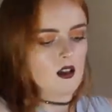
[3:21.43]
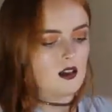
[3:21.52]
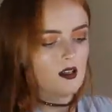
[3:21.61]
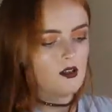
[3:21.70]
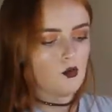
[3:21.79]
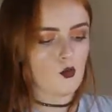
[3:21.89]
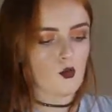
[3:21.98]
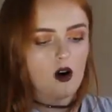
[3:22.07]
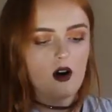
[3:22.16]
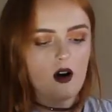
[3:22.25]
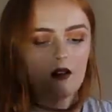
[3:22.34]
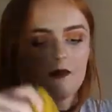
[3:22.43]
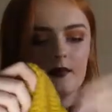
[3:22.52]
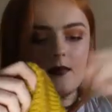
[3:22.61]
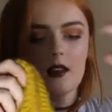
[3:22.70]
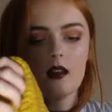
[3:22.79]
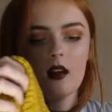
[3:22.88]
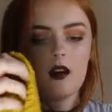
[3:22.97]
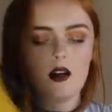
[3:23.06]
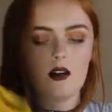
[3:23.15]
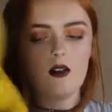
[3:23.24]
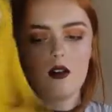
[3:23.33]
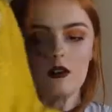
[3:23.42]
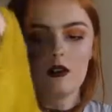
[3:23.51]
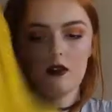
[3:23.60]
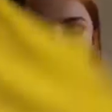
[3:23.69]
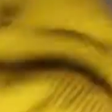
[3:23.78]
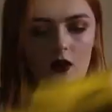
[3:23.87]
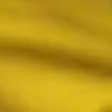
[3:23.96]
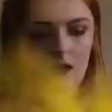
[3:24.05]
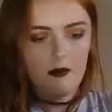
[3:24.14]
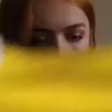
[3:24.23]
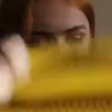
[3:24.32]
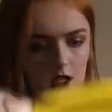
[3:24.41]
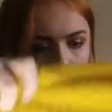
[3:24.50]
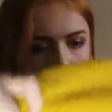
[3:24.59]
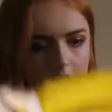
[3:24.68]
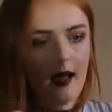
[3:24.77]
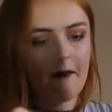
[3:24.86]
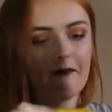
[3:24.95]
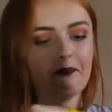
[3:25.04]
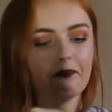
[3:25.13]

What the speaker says: this one I got from H&M.